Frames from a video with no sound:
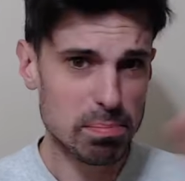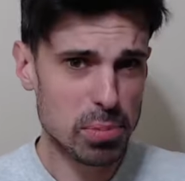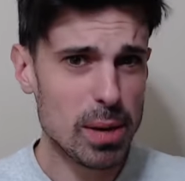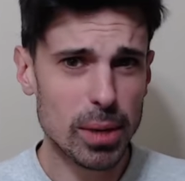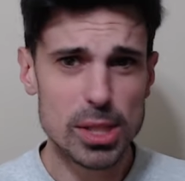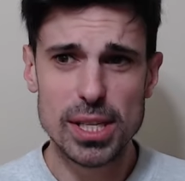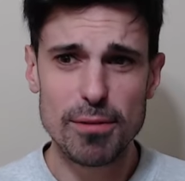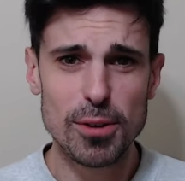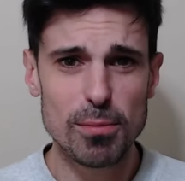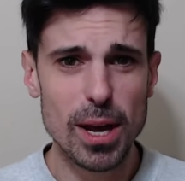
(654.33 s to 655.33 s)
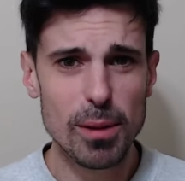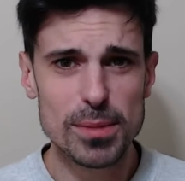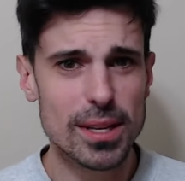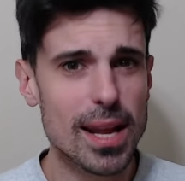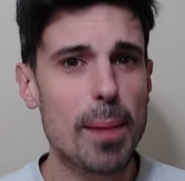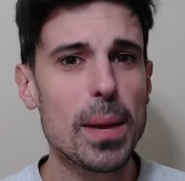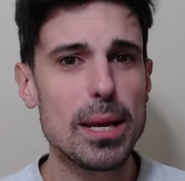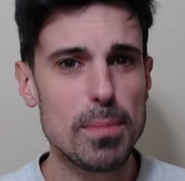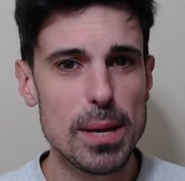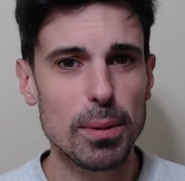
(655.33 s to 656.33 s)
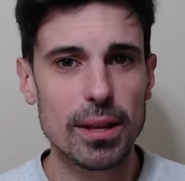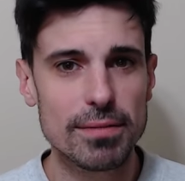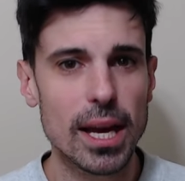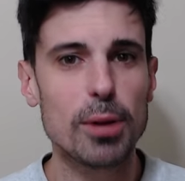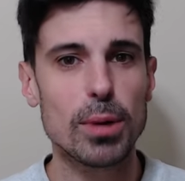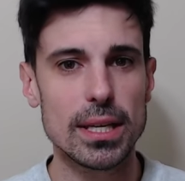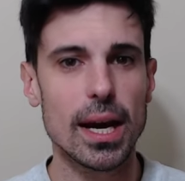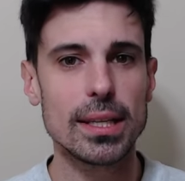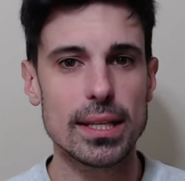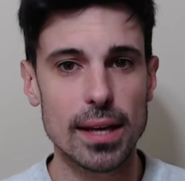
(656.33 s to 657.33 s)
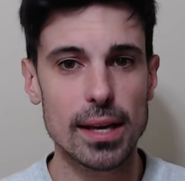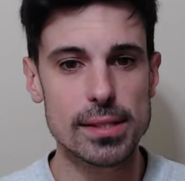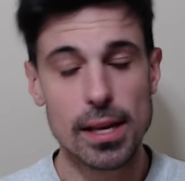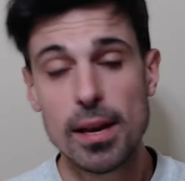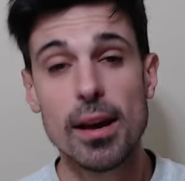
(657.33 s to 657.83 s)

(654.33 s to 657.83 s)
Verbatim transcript: pretty much different realms and not many people have done what Janja does